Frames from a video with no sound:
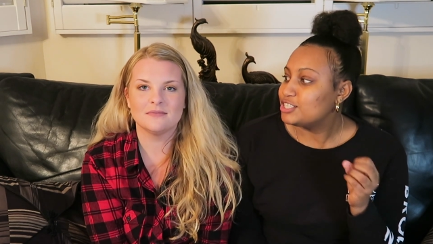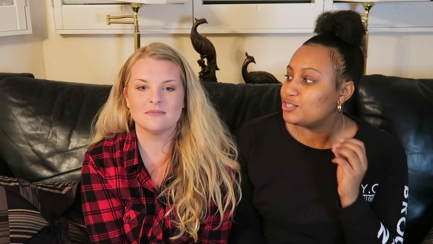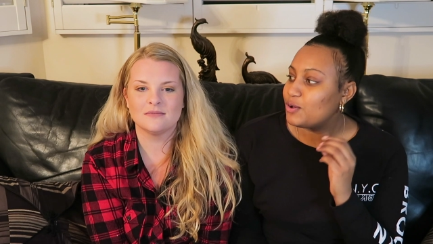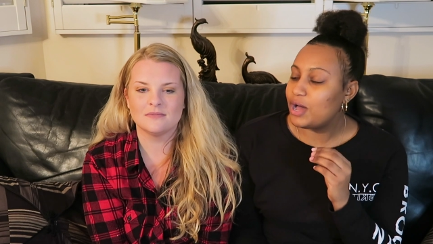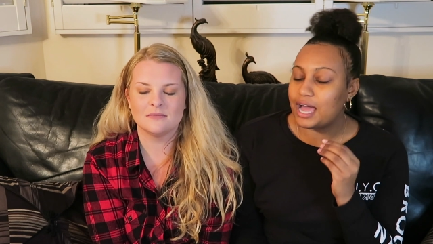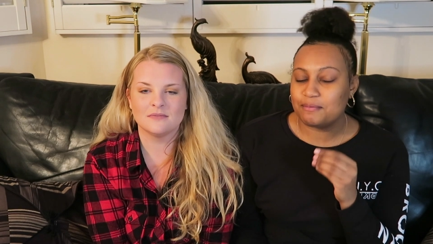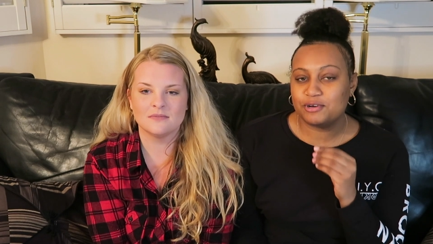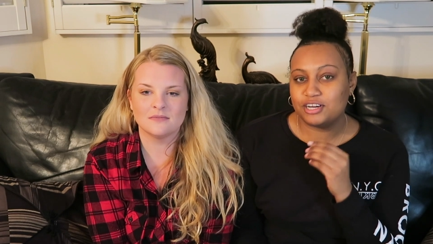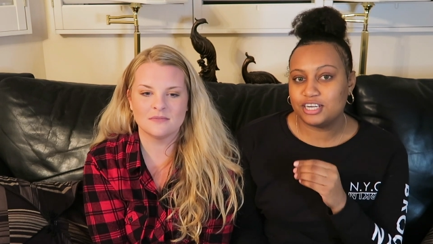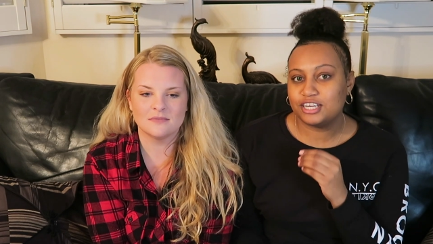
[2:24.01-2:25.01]
Speaker 1: so
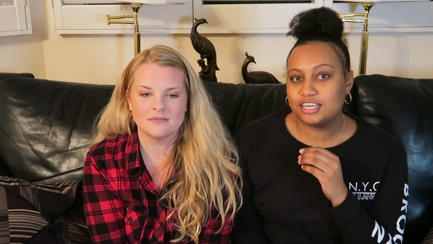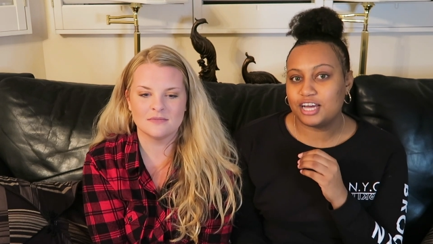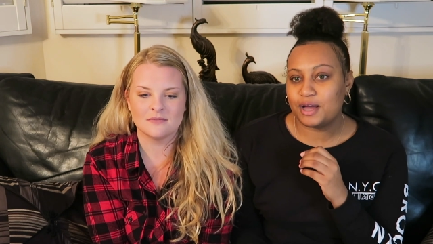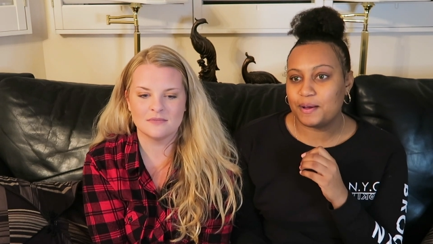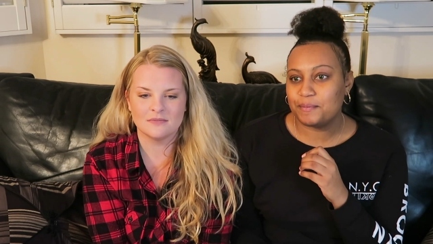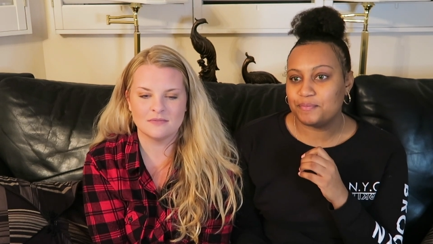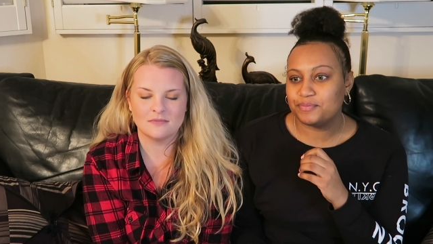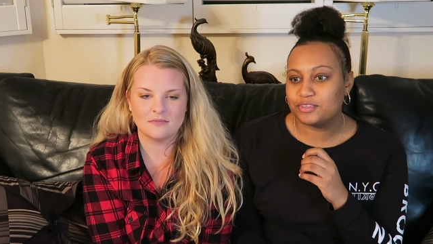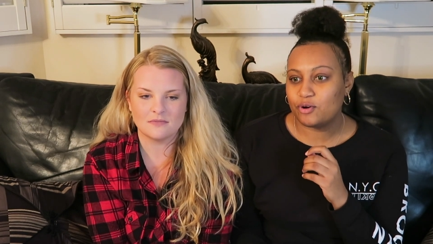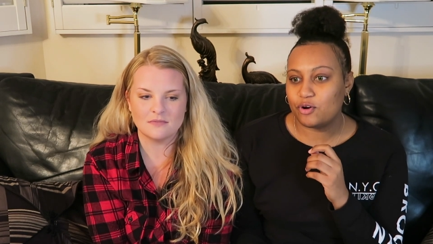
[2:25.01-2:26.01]
I'm gonna
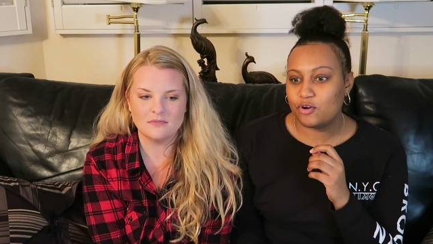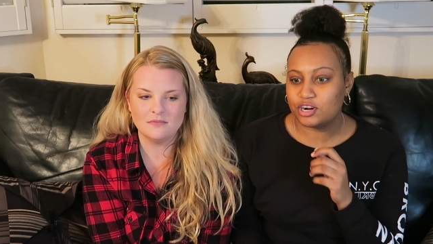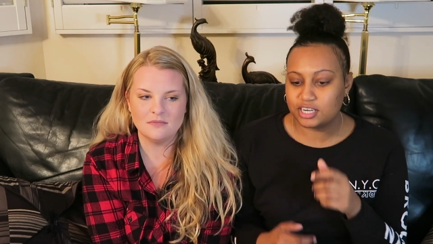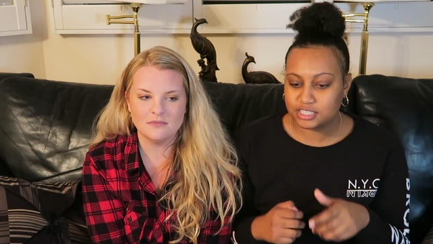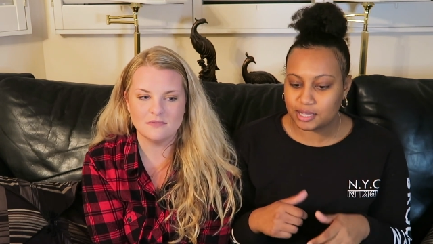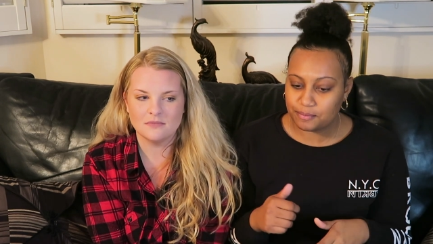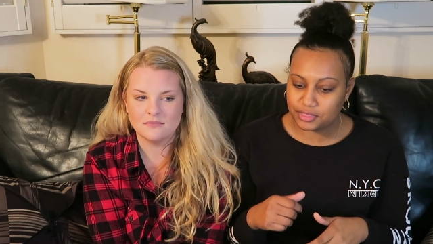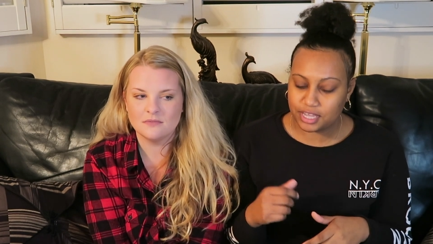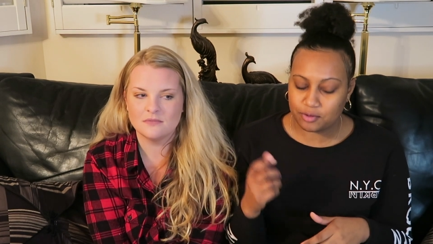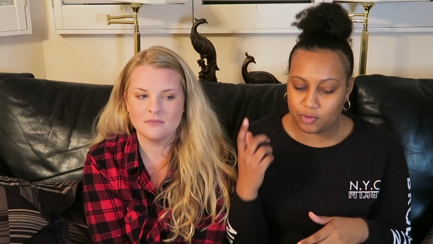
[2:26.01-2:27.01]
um, order
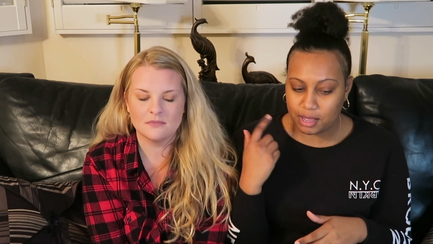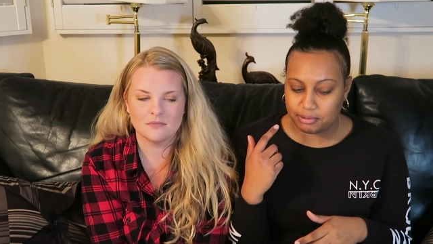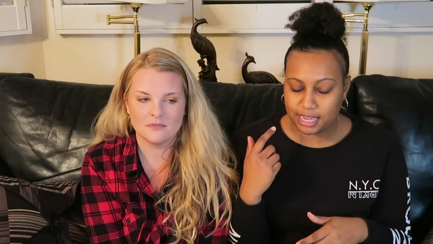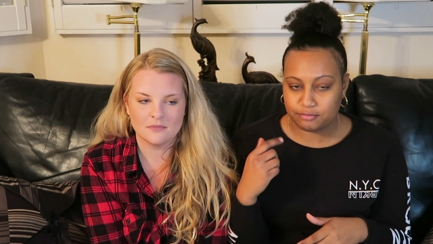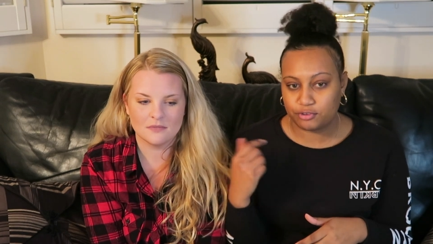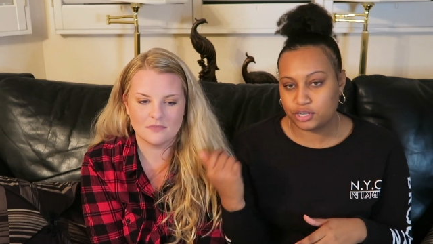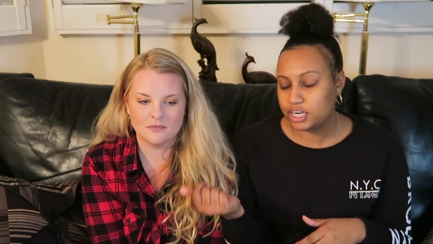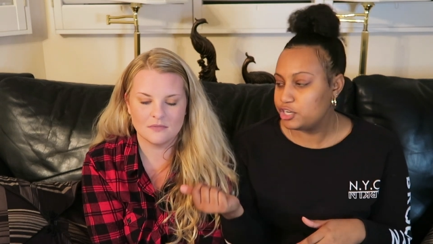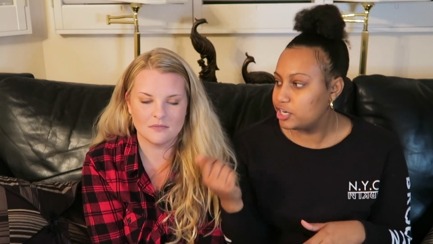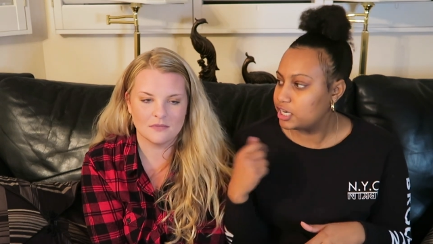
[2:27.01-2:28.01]
something while
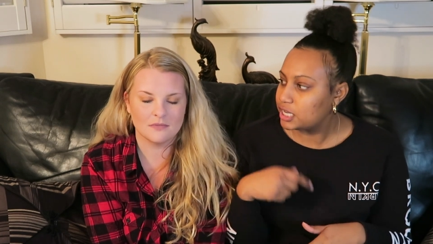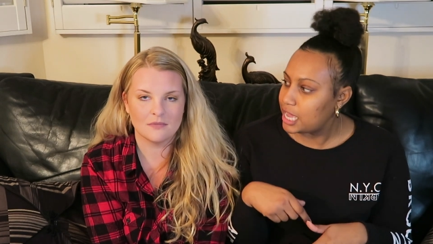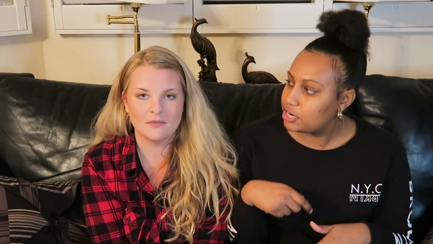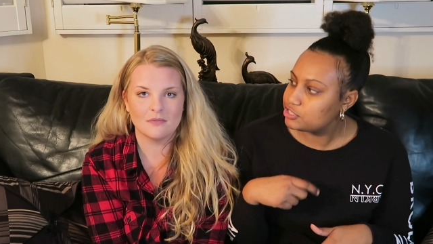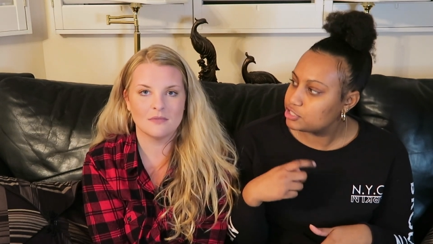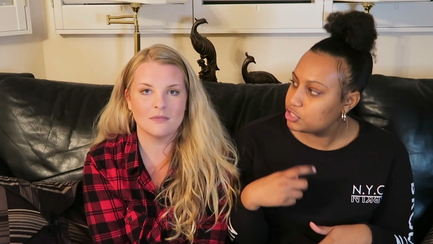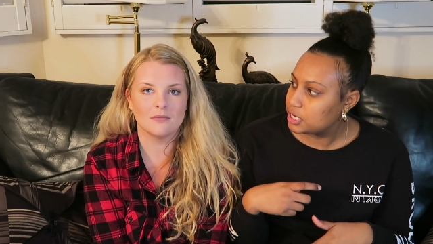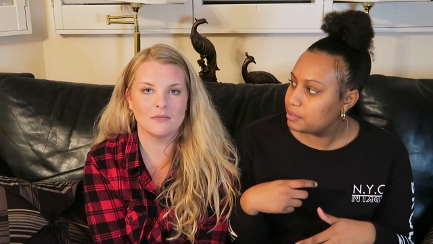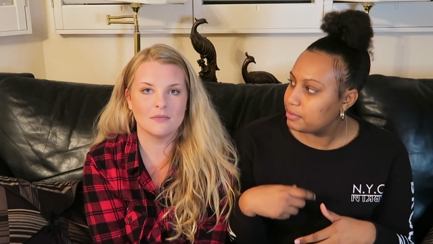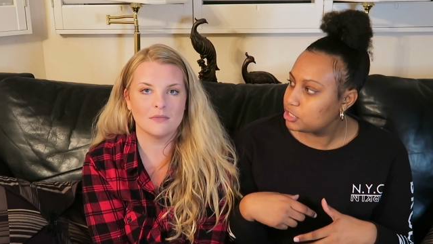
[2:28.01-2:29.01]
blindfolded and you're gonna kind of just
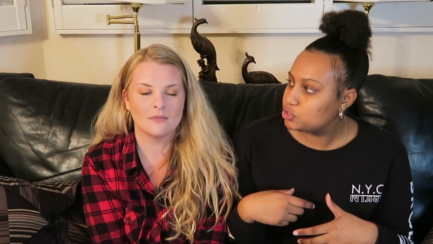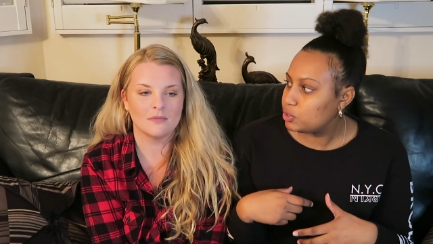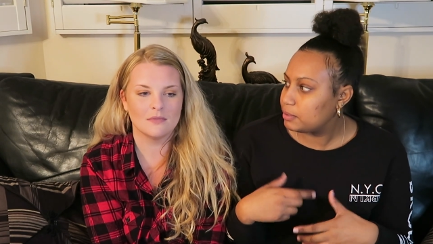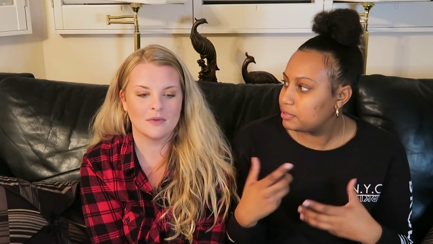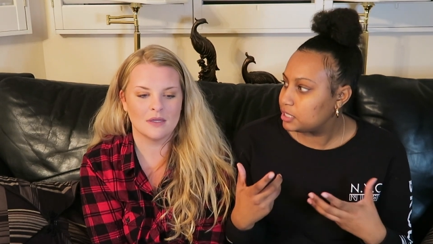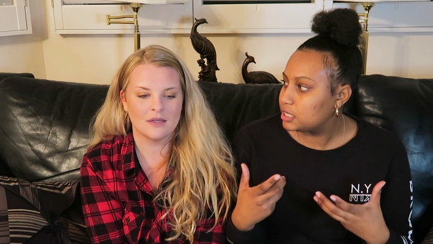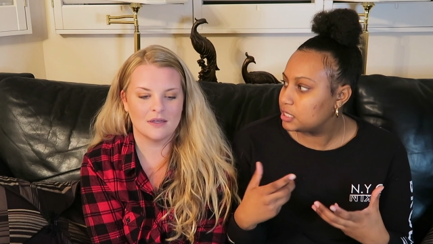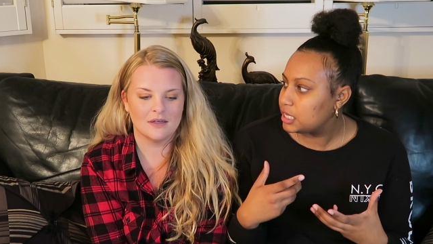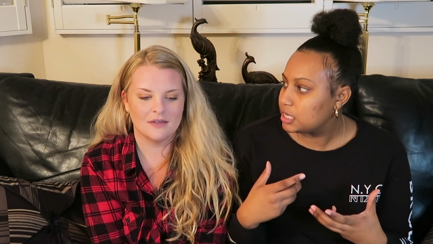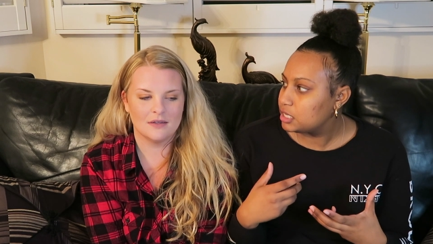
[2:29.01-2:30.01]
look and make sure I'm
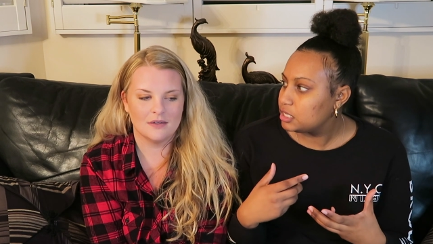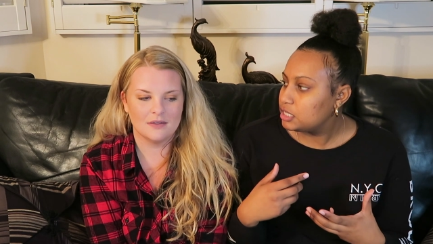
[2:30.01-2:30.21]
clicking like,